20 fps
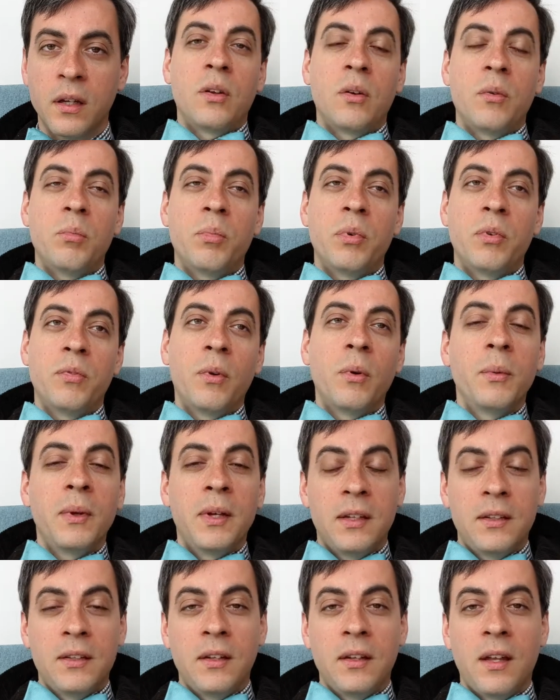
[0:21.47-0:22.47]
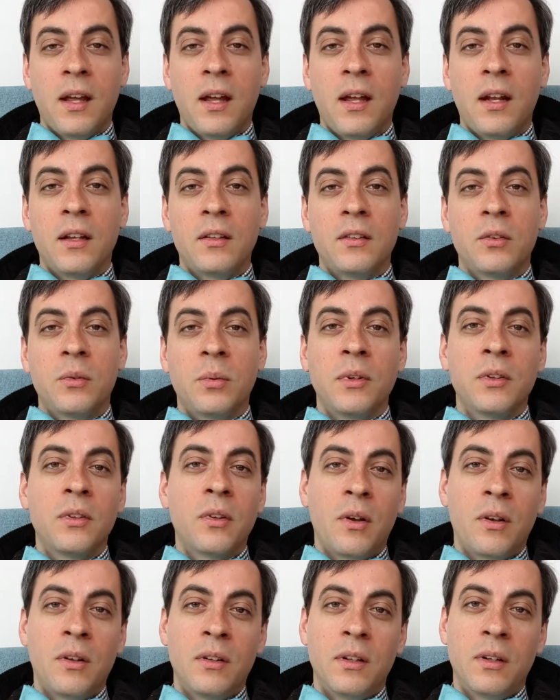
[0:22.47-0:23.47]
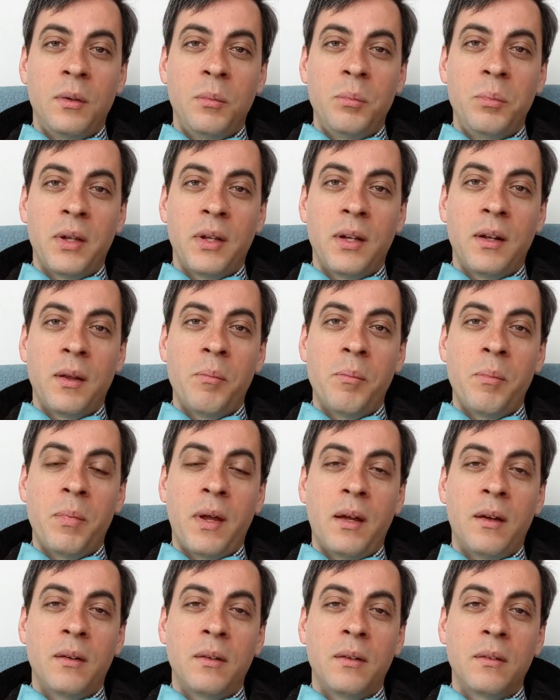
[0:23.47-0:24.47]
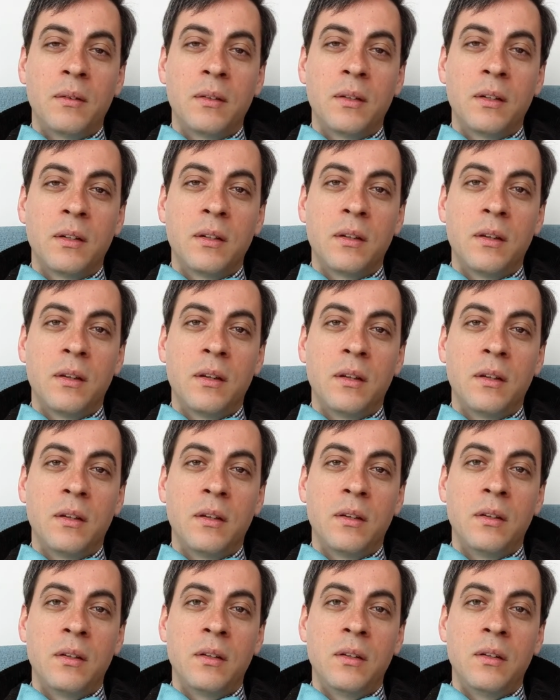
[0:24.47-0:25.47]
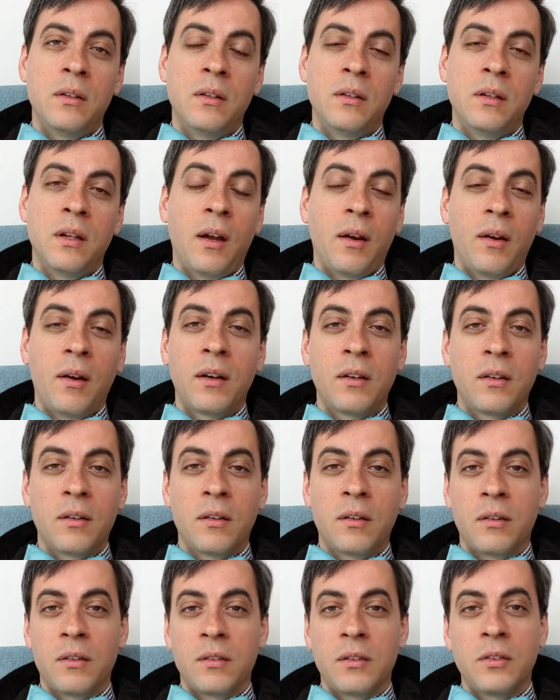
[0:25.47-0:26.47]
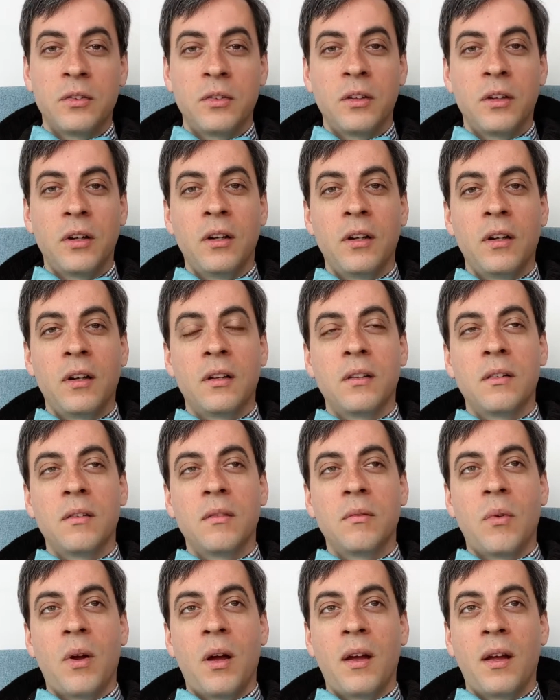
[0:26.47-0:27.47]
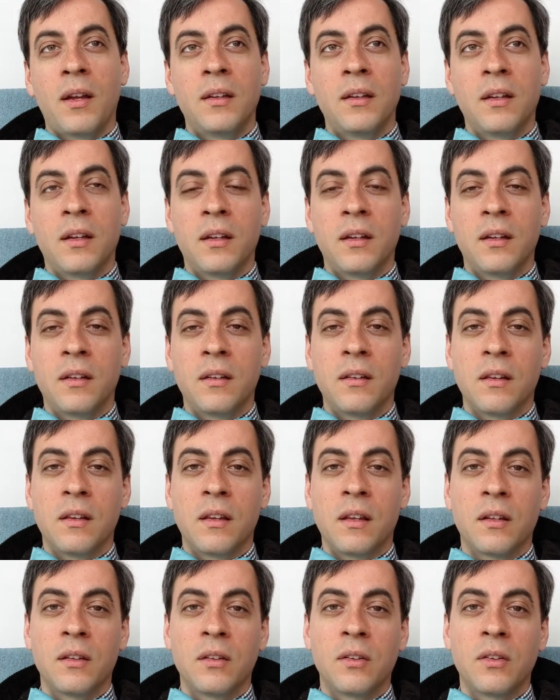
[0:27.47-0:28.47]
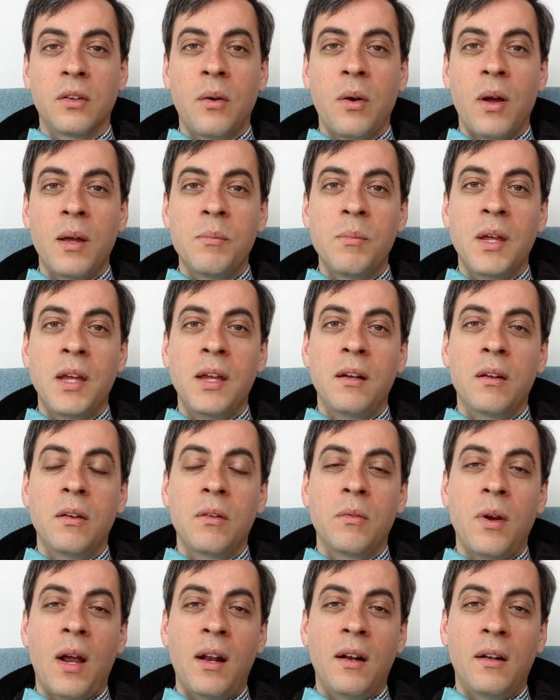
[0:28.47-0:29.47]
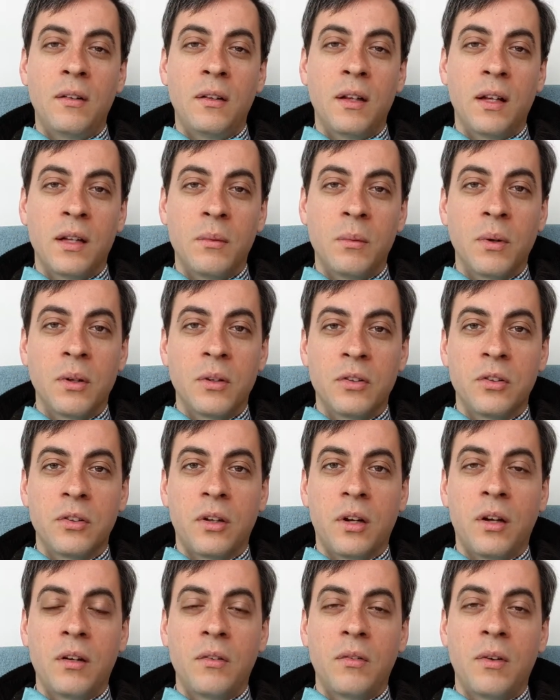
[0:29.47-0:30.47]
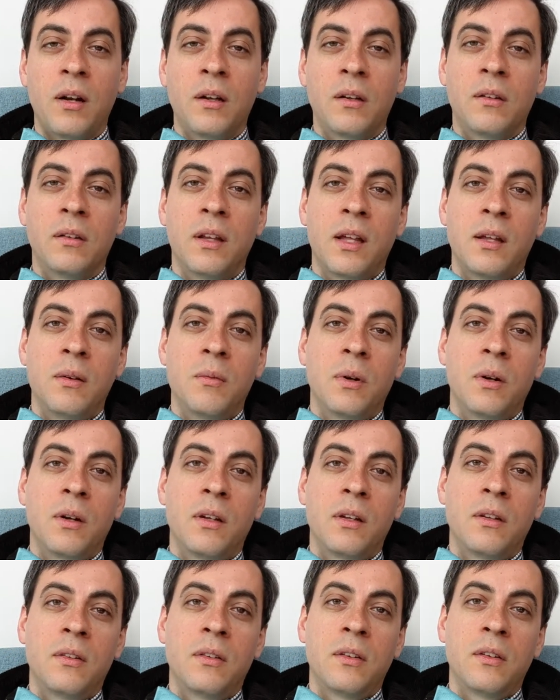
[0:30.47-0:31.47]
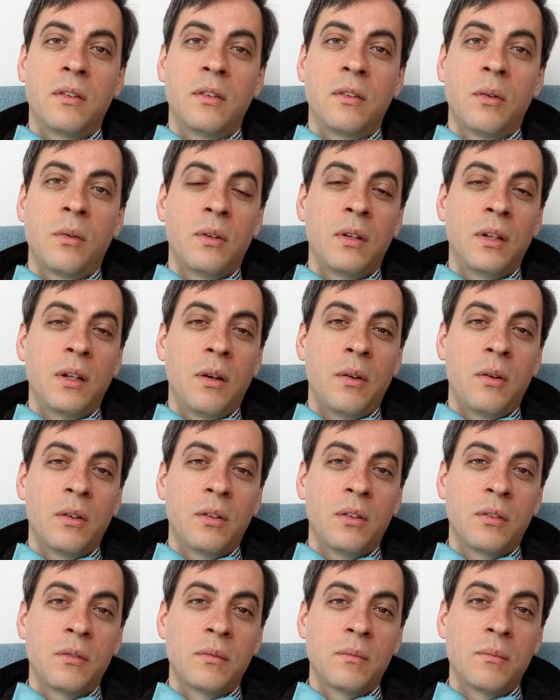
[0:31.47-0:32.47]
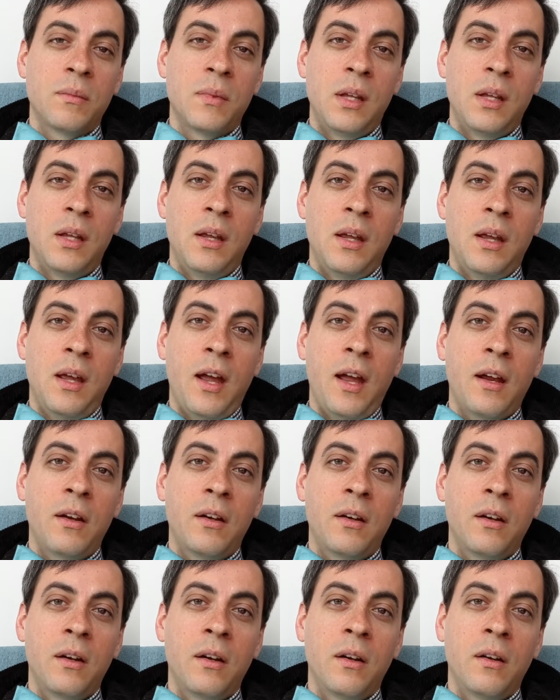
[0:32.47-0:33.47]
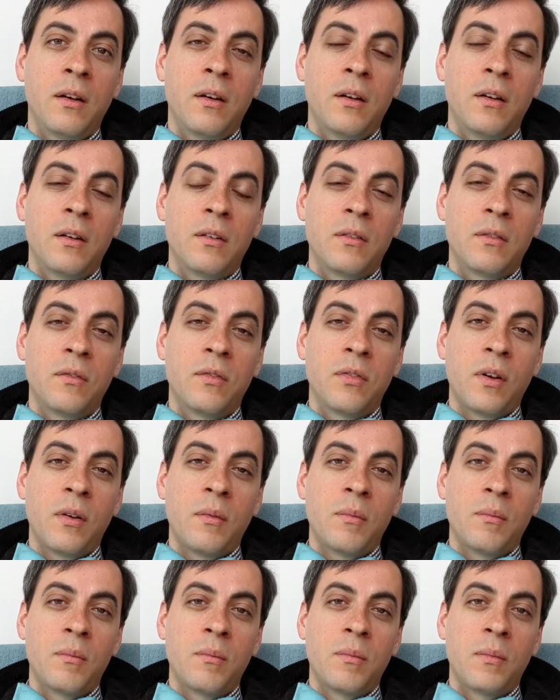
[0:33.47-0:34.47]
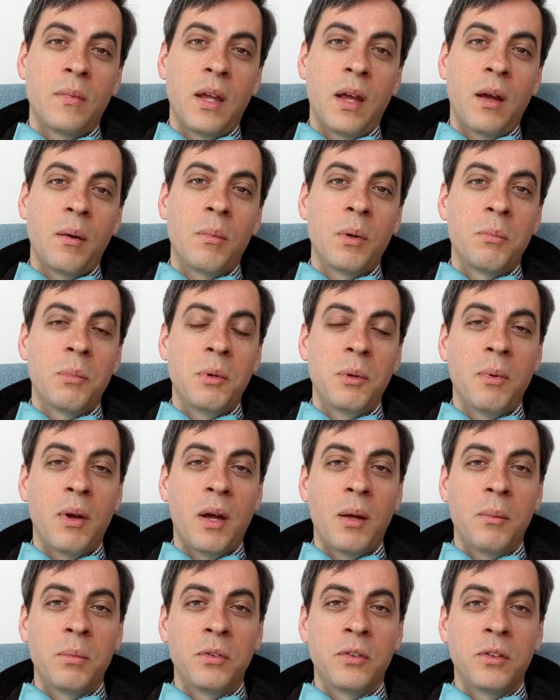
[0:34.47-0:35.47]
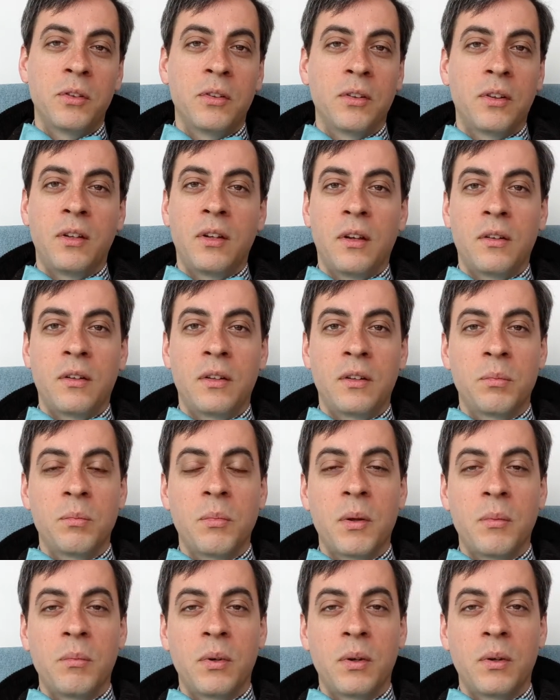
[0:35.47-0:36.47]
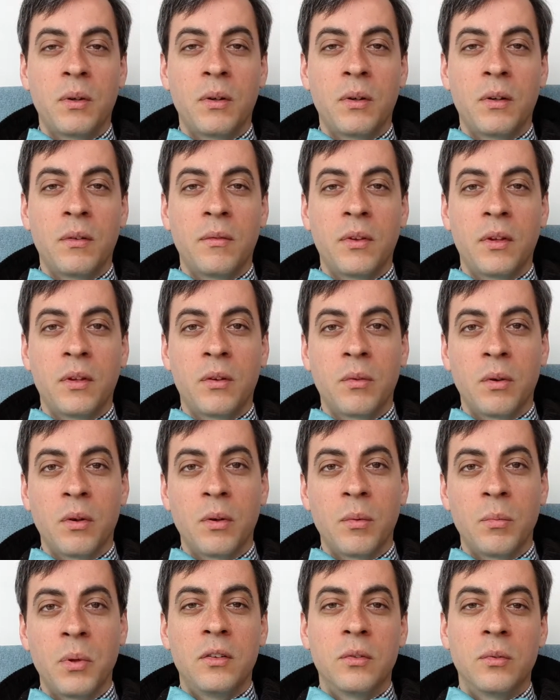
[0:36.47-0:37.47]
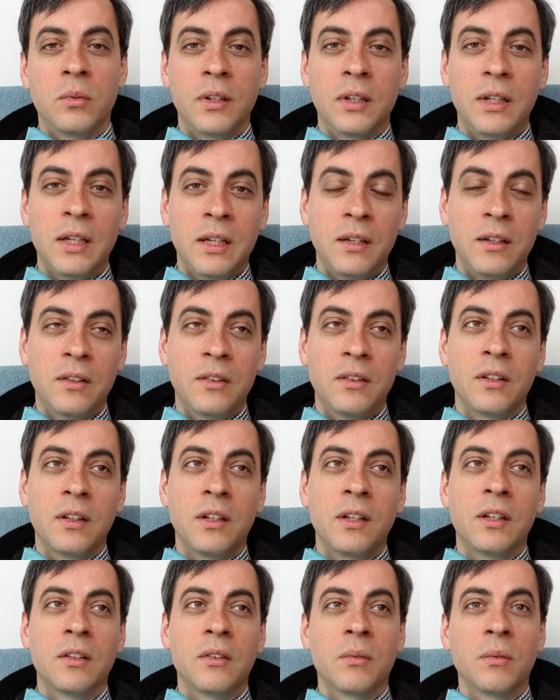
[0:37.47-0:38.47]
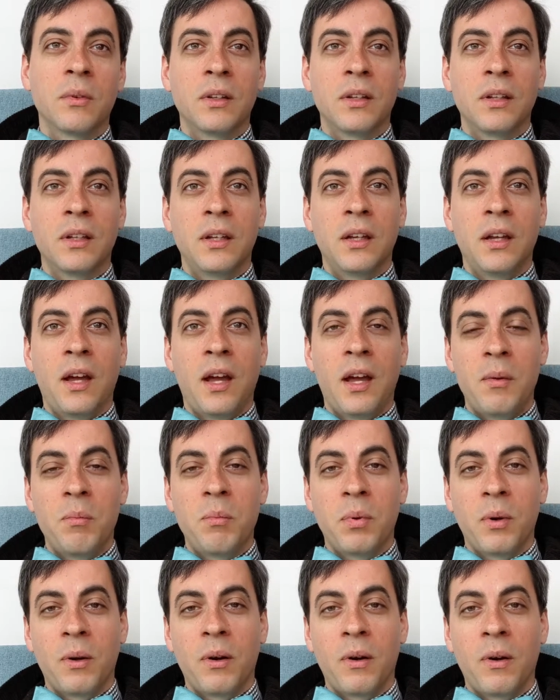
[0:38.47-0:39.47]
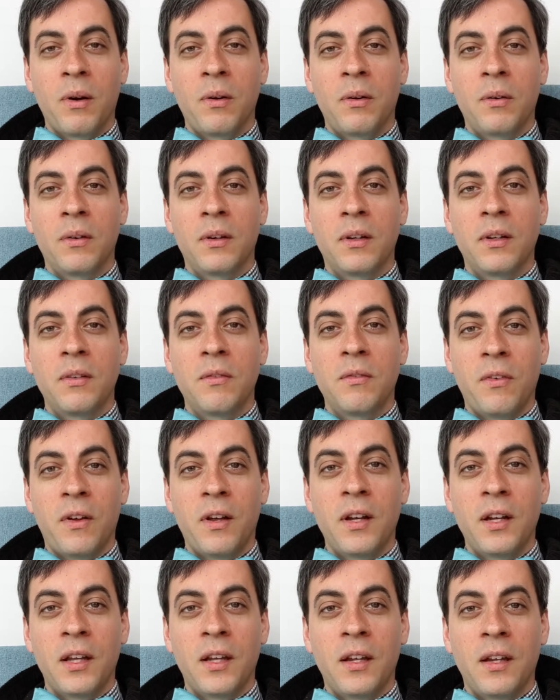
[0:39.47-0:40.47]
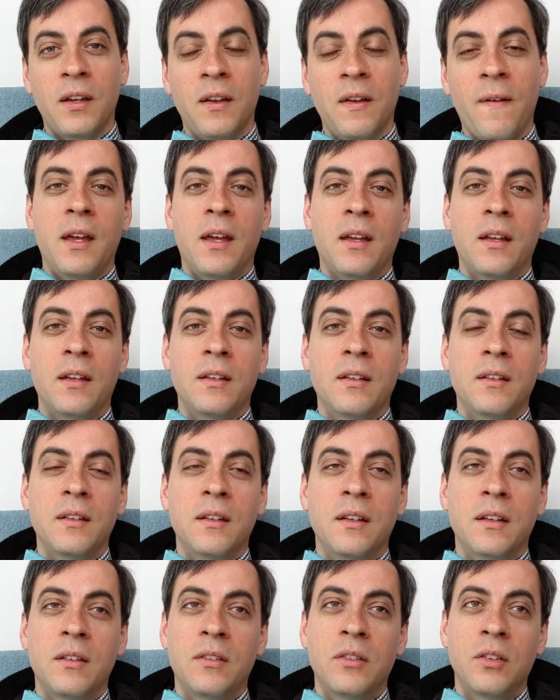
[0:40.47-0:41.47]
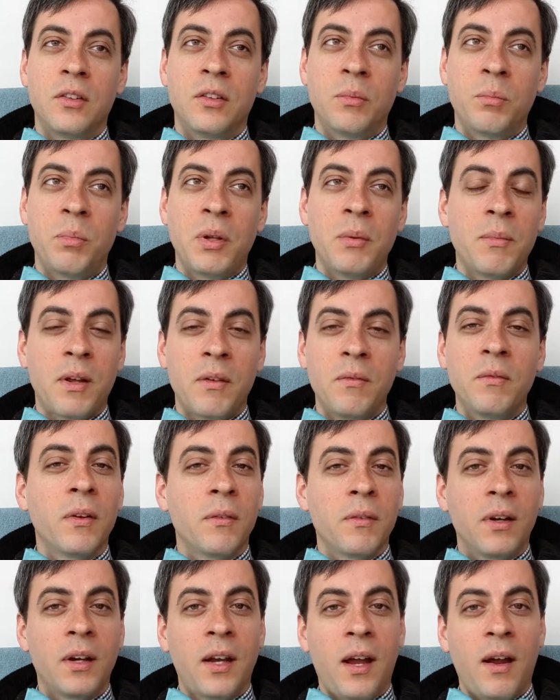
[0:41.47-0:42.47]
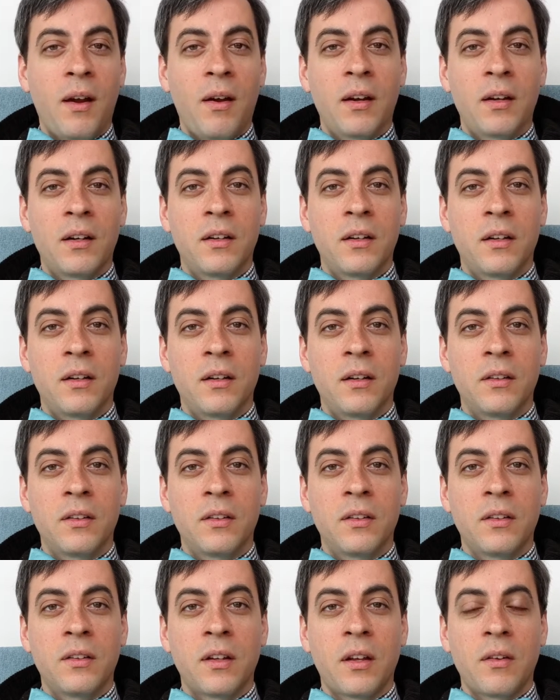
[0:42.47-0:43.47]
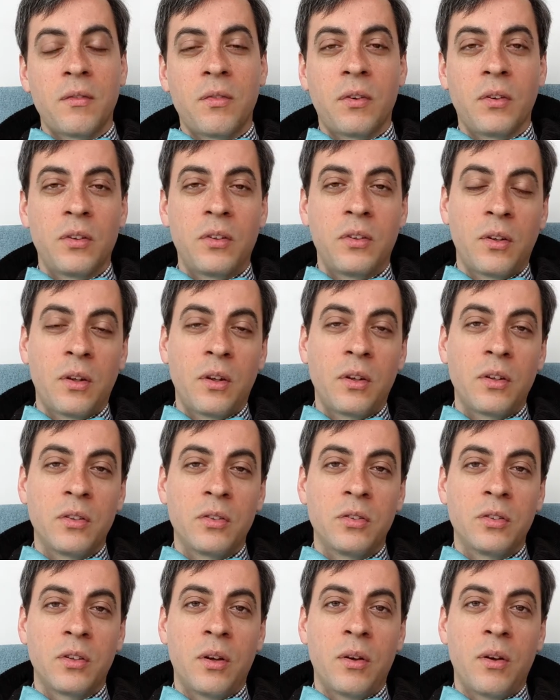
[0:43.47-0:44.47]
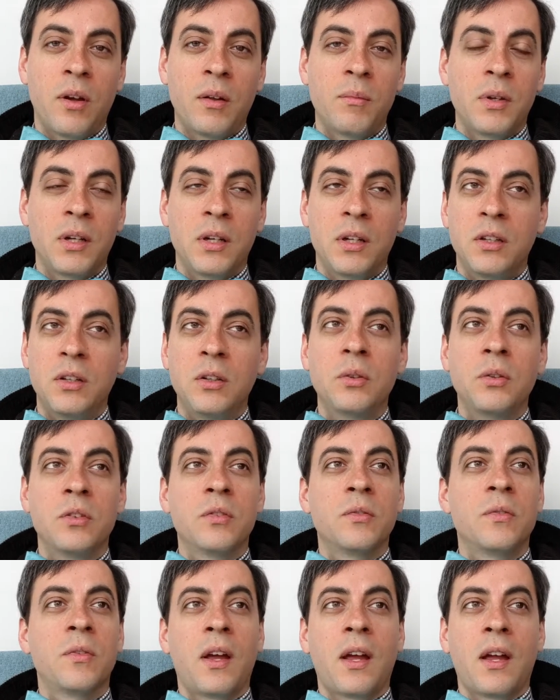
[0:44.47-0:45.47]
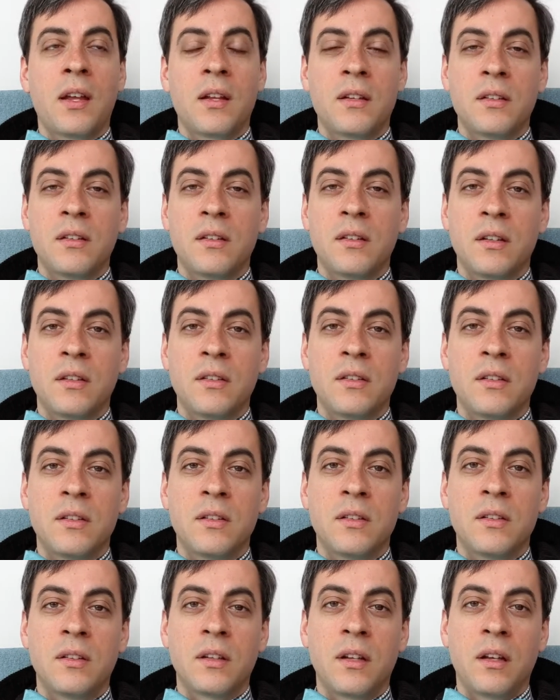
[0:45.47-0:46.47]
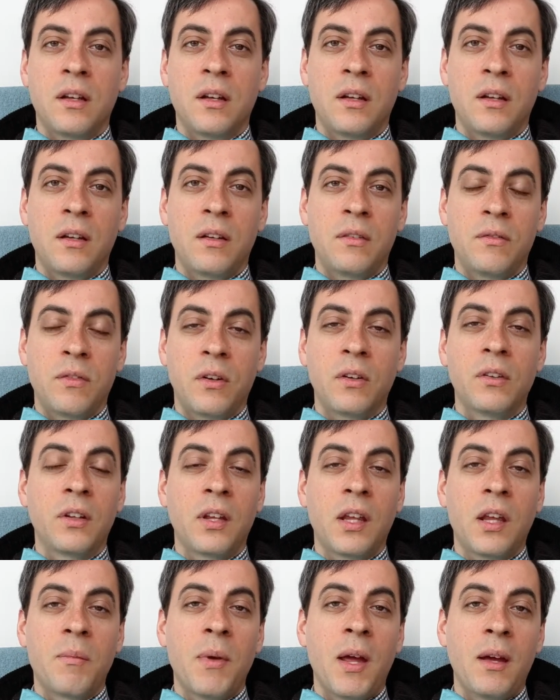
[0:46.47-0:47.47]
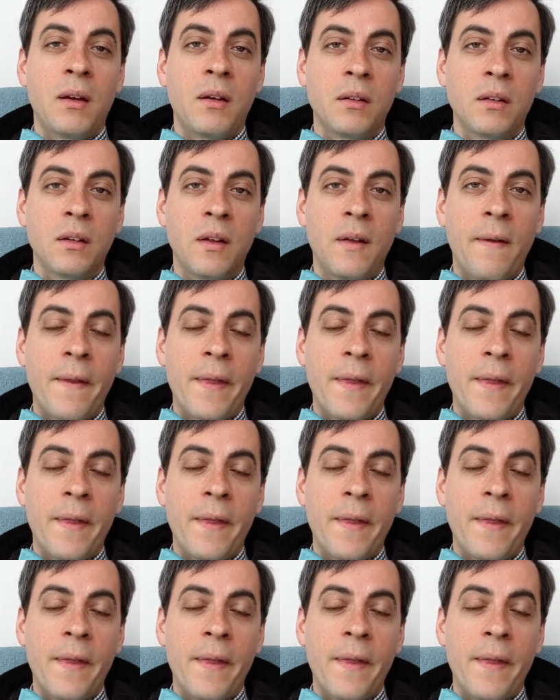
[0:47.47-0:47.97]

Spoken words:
So before we get to that, I just want to talk a little bit about the character on the shirt and why I did it and things. So I made a Radical Edward shirt. Radical Edward is this totally awesome hacker from Cowboy Bebop. She's the youngest member of the group. She's really innocent, really hyper, really funny, and she's been my favorite character since I first saw the show. I've been a huge fan since it first came out.